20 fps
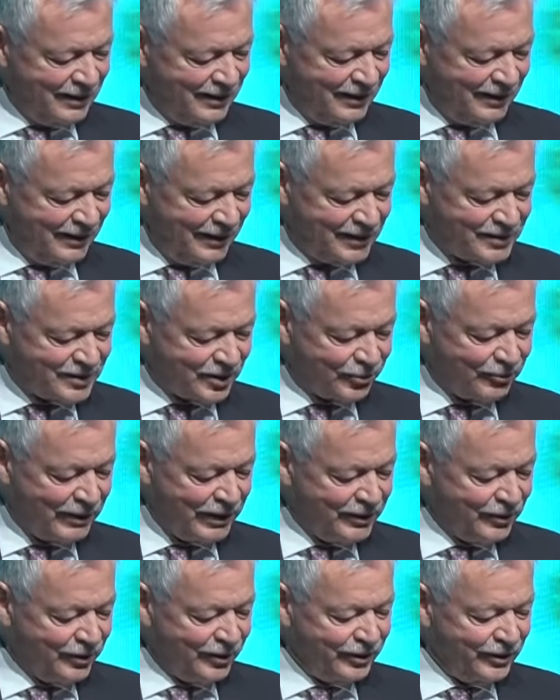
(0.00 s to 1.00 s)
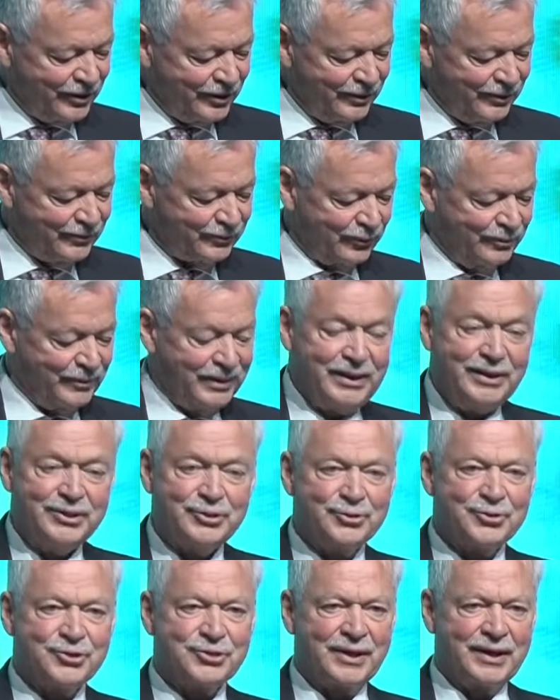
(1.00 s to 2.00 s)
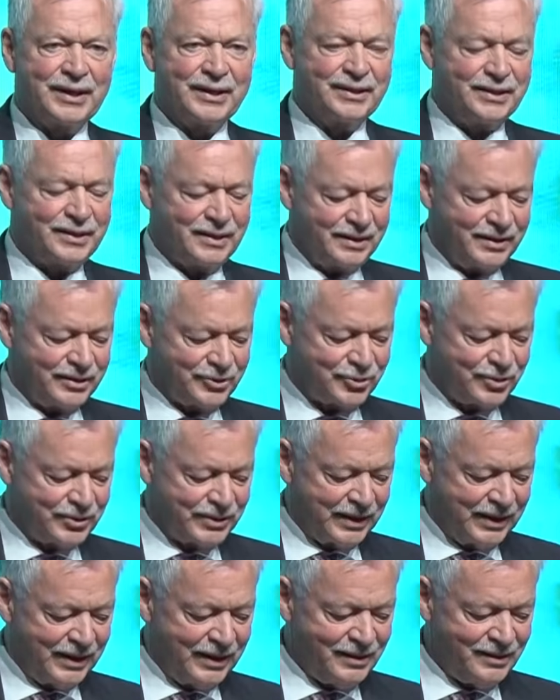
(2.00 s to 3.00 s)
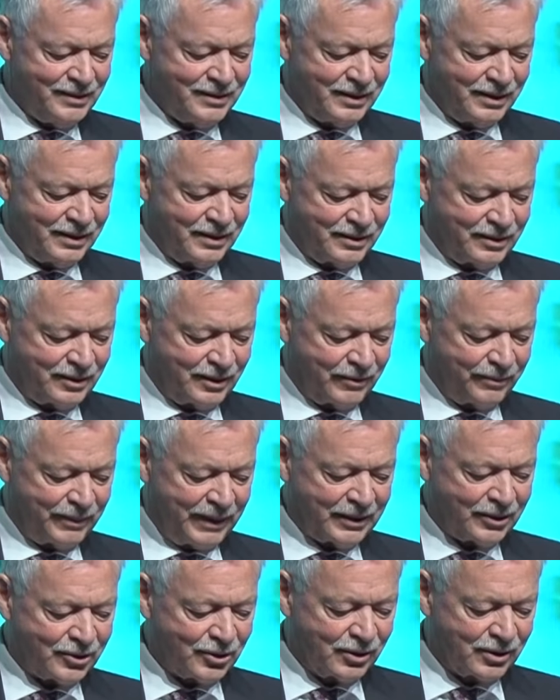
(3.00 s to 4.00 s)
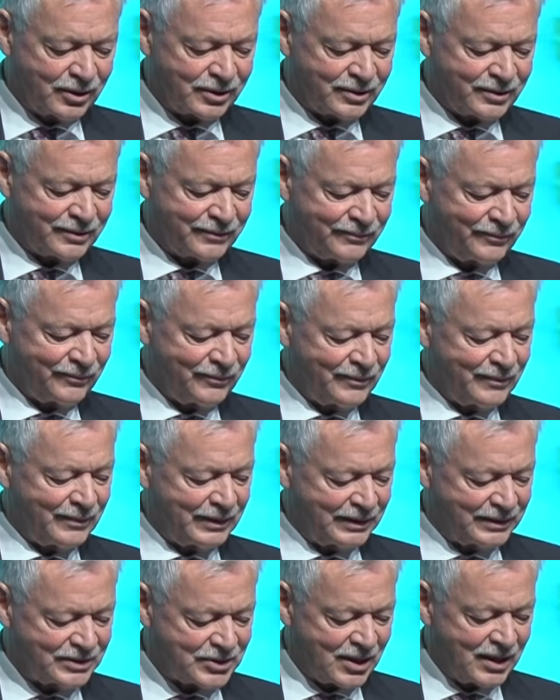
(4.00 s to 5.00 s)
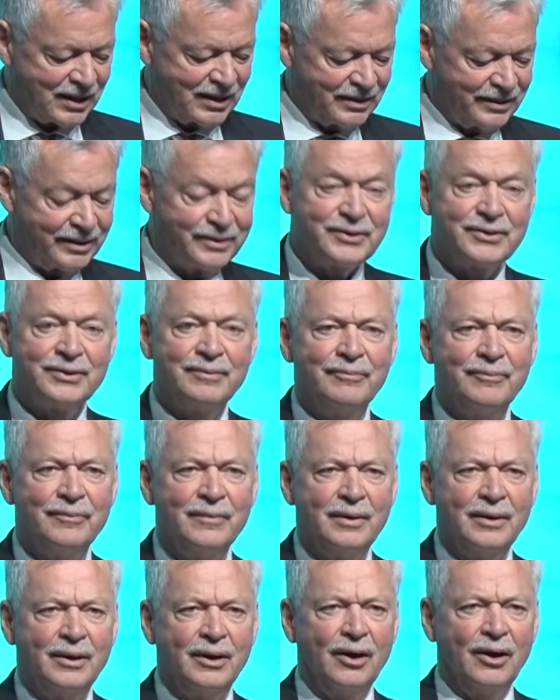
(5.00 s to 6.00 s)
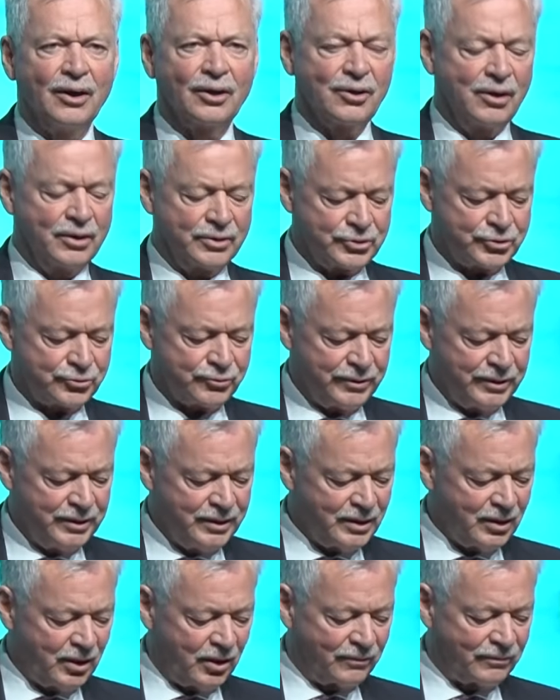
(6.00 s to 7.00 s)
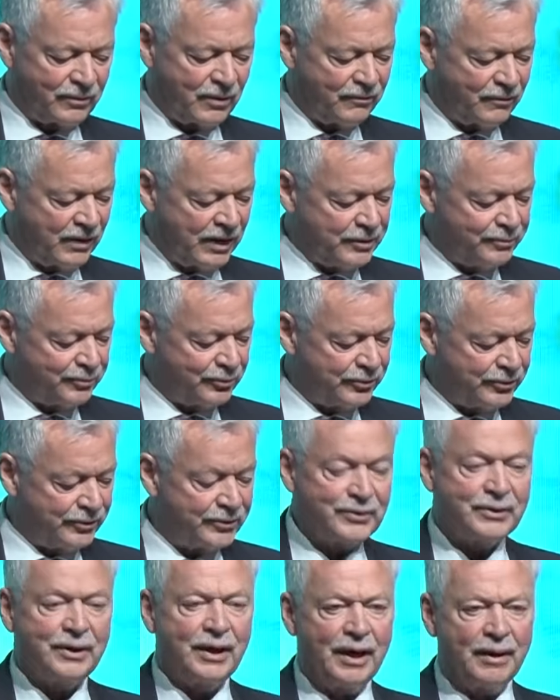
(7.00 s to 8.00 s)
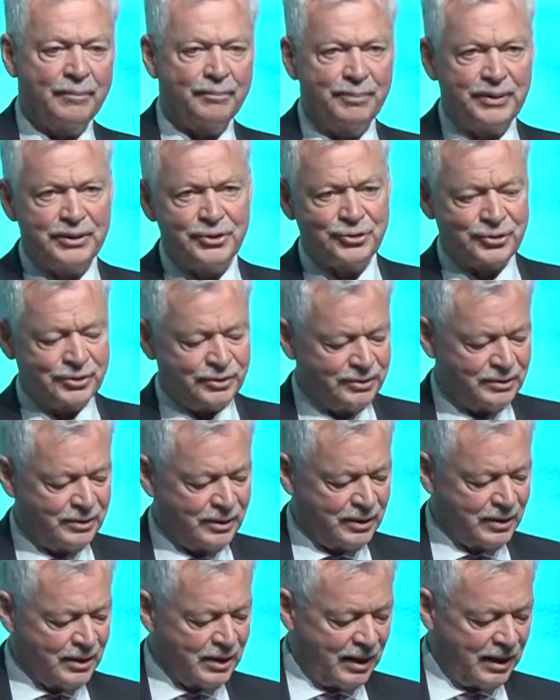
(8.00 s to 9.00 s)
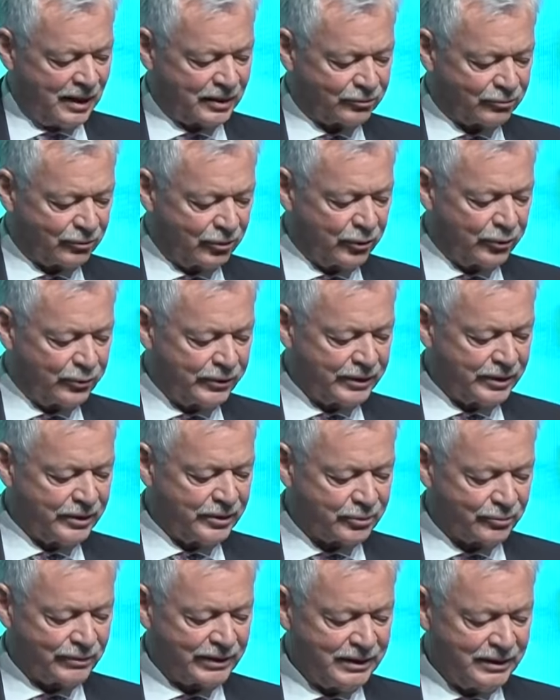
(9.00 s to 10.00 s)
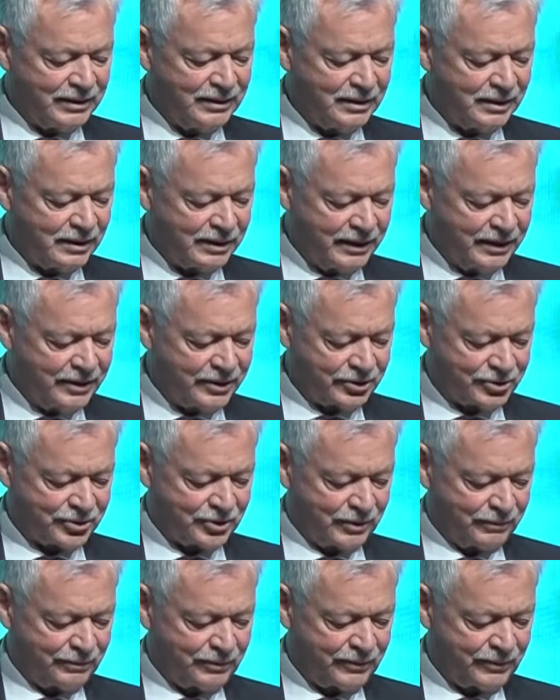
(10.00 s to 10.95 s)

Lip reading: It's a great honor for me to stand here today in Bangkok, in Thailand, a country of vibrant ambition and growing green leadership.